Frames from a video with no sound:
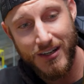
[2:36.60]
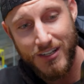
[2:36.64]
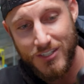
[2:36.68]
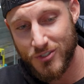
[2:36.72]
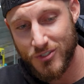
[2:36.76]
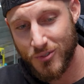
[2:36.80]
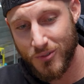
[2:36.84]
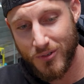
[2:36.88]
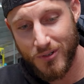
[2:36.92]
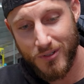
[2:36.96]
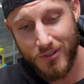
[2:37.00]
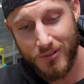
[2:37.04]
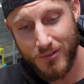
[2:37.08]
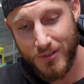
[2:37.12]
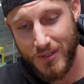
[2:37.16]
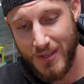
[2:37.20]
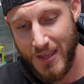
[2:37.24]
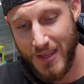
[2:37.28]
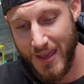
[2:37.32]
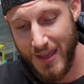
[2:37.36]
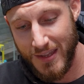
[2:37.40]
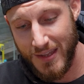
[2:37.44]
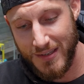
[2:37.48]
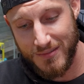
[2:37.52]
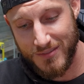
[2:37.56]
Squirtle
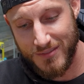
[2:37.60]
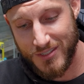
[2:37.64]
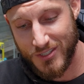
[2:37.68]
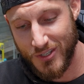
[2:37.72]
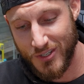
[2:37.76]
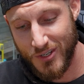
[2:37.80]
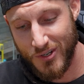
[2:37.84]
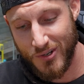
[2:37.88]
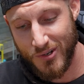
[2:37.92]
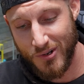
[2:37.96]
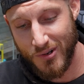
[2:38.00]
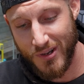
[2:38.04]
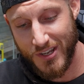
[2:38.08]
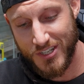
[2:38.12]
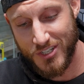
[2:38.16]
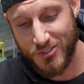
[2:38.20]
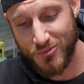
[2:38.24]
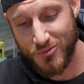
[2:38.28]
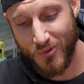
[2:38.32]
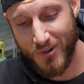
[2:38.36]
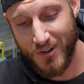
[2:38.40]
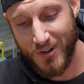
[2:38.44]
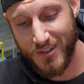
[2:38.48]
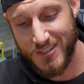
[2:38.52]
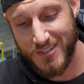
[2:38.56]
yet, so I just
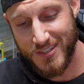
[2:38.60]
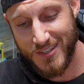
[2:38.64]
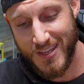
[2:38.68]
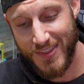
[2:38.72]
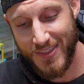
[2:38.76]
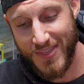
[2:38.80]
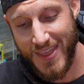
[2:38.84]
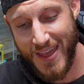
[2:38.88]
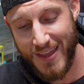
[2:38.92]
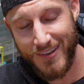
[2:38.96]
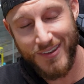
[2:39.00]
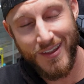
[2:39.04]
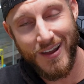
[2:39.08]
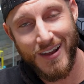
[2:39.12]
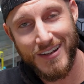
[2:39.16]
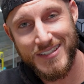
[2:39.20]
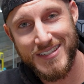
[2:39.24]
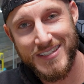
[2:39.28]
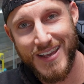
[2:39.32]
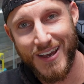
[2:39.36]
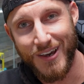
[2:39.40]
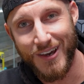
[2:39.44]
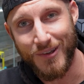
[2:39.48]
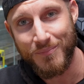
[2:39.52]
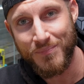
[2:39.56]
wanted to get that knocked
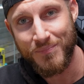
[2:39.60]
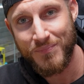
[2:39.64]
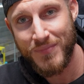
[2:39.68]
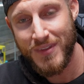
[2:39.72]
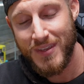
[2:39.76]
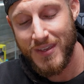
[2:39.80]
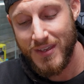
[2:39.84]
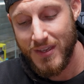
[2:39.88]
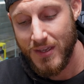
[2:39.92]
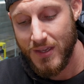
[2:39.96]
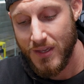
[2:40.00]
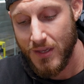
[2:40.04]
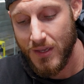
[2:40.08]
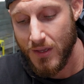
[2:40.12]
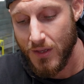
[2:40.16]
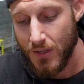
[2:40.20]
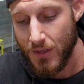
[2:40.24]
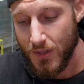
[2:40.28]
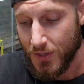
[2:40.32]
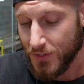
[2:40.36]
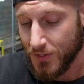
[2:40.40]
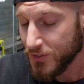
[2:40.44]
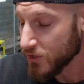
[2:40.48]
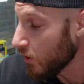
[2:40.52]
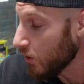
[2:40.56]
out.
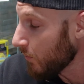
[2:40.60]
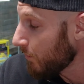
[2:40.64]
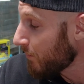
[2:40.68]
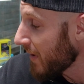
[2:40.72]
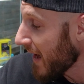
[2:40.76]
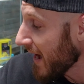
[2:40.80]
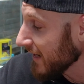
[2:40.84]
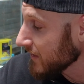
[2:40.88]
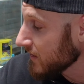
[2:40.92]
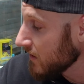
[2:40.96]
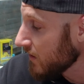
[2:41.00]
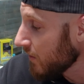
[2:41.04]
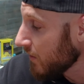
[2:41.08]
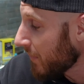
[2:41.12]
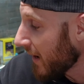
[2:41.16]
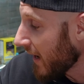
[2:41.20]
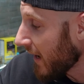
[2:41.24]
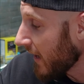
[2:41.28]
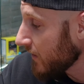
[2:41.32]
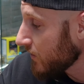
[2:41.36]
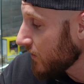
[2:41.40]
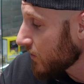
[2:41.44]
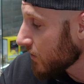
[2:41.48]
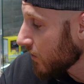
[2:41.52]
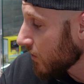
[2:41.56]
So back to the
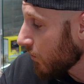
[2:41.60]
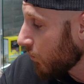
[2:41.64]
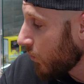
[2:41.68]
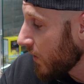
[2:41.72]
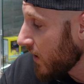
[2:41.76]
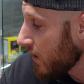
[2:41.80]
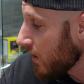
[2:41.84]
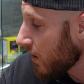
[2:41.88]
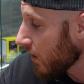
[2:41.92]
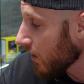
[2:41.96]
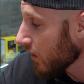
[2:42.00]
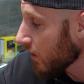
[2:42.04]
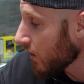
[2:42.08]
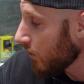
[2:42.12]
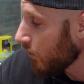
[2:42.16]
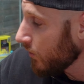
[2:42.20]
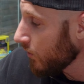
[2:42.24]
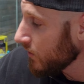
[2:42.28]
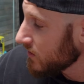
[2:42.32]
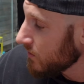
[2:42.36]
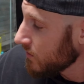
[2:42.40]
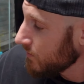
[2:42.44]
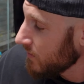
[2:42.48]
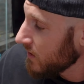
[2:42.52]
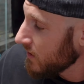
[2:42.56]
binder, we are
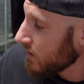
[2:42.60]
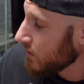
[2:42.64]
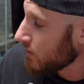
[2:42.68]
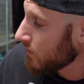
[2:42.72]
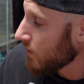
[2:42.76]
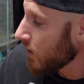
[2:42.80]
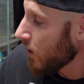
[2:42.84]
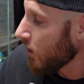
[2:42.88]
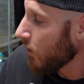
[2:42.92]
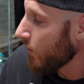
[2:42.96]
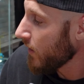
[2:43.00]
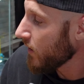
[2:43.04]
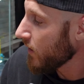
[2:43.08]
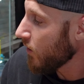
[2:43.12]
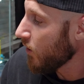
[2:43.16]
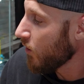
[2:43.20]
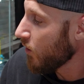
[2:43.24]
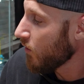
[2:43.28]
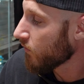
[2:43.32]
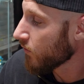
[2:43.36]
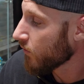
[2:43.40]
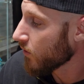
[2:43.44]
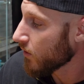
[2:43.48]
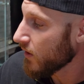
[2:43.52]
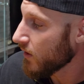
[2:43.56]
going to be going
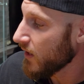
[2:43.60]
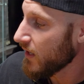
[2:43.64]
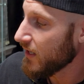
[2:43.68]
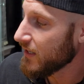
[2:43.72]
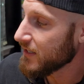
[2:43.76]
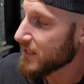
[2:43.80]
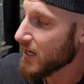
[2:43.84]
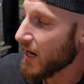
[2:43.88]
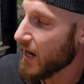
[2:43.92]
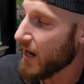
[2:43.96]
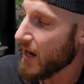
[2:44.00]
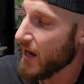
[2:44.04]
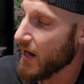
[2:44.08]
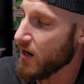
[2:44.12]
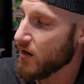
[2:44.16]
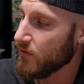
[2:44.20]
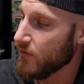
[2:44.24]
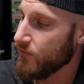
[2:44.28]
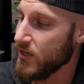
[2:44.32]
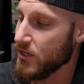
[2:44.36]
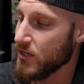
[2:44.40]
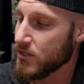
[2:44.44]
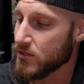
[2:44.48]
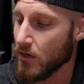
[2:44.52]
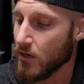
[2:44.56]
over an entire
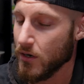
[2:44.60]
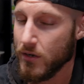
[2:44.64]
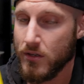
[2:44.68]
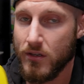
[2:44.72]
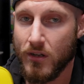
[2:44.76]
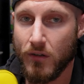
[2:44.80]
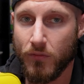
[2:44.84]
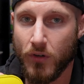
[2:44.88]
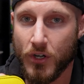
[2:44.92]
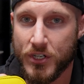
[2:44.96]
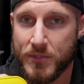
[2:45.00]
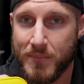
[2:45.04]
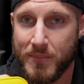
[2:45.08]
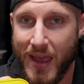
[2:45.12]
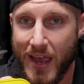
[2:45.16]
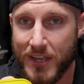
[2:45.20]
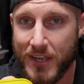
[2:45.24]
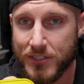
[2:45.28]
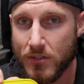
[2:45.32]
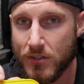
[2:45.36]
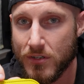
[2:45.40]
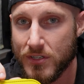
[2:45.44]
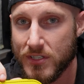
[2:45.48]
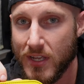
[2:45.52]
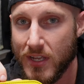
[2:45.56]
VSTAR Universe
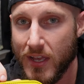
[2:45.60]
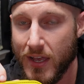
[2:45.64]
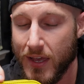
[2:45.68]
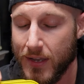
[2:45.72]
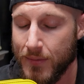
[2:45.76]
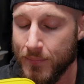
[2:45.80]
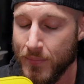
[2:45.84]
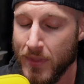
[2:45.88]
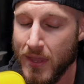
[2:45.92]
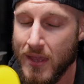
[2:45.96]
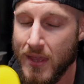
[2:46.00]
Master Set.